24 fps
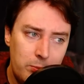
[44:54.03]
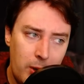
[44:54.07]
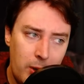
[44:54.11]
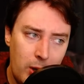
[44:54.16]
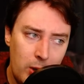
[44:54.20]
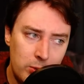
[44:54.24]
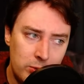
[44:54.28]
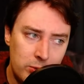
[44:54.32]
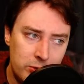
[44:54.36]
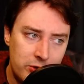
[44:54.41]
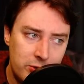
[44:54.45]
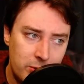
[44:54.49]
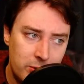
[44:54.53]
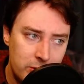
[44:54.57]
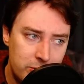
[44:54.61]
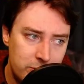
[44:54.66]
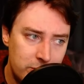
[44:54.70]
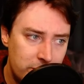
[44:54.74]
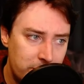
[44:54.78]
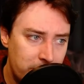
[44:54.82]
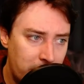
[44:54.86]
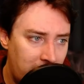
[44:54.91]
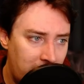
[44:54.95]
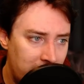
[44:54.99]
post which
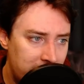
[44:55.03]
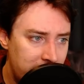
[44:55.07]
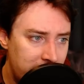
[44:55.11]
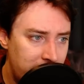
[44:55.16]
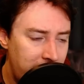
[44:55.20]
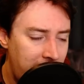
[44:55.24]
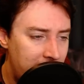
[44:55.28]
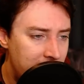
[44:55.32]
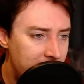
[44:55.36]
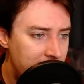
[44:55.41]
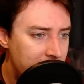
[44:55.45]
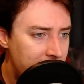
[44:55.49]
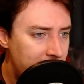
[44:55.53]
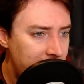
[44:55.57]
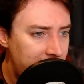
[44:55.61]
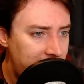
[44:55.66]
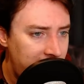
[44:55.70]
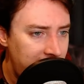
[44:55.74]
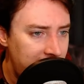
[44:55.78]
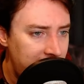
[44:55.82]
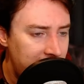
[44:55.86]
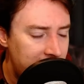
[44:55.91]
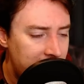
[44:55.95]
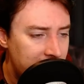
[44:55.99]
was part of the end of the
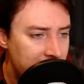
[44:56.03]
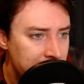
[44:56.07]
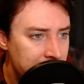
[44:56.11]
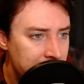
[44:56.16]
seat.